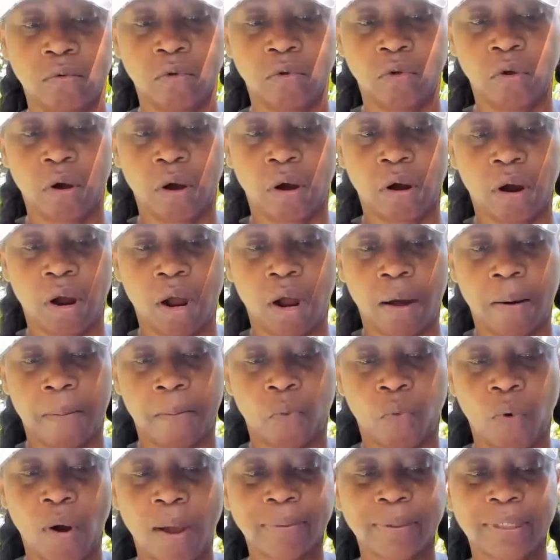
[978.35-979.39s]
your
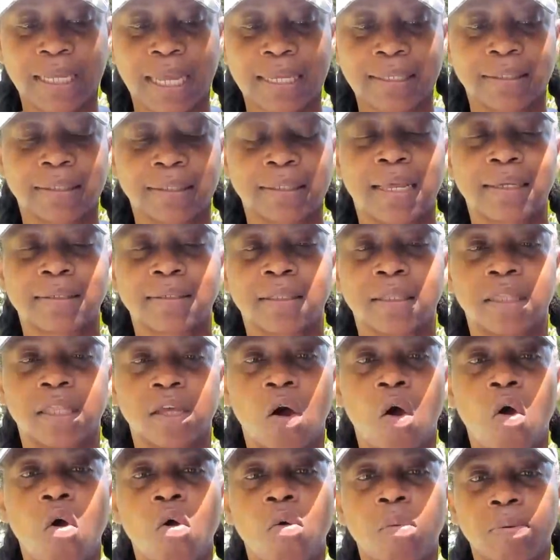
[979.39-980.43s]
website says
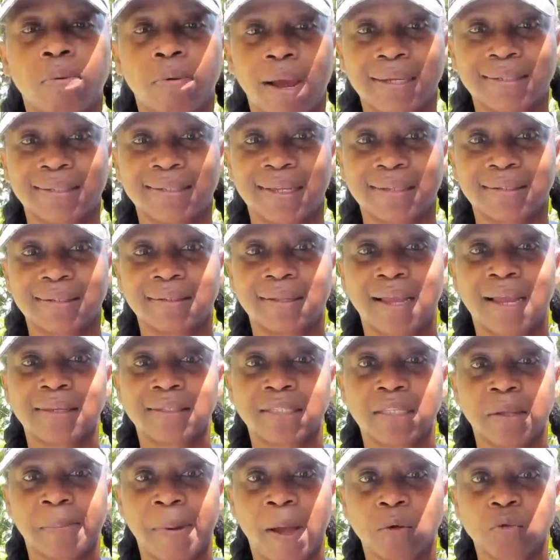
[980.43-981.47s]
the whole process
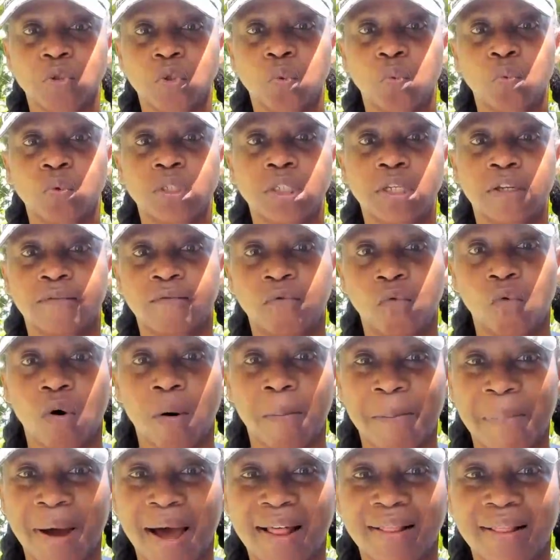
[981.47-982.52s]
takes about
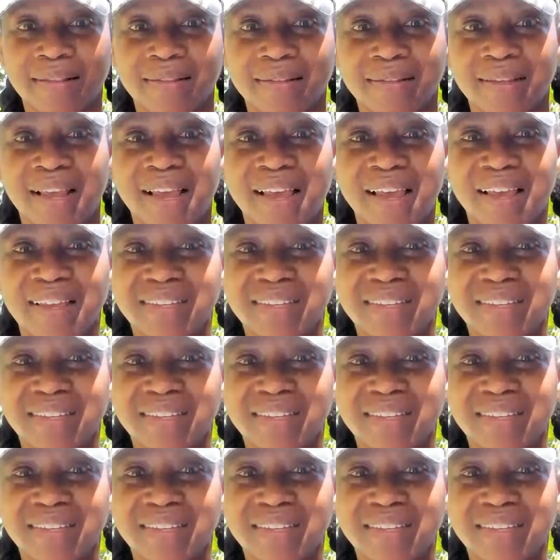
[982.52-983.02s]
24 months.